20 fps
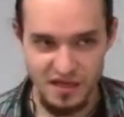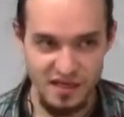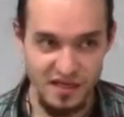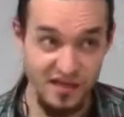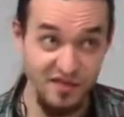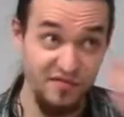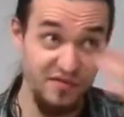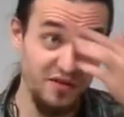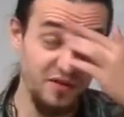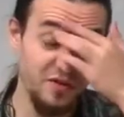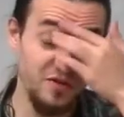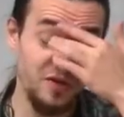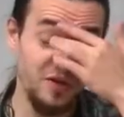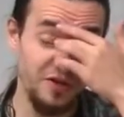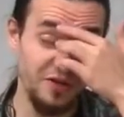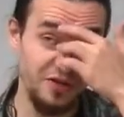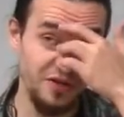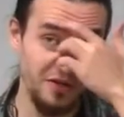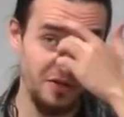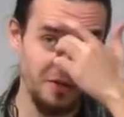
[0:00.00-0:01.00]
if you
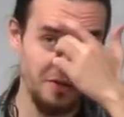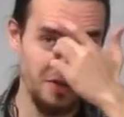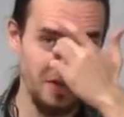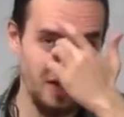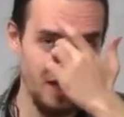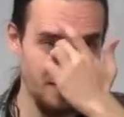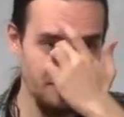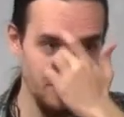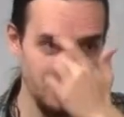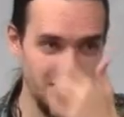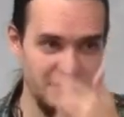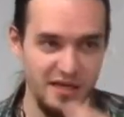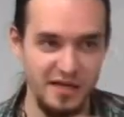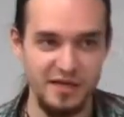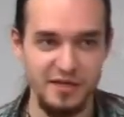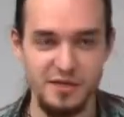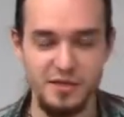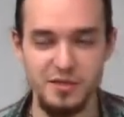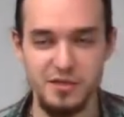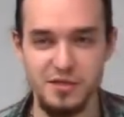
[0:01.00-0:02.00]
turned on the common
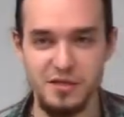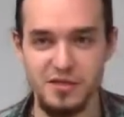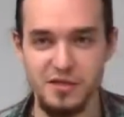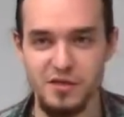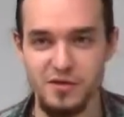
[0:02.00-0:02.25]
standings,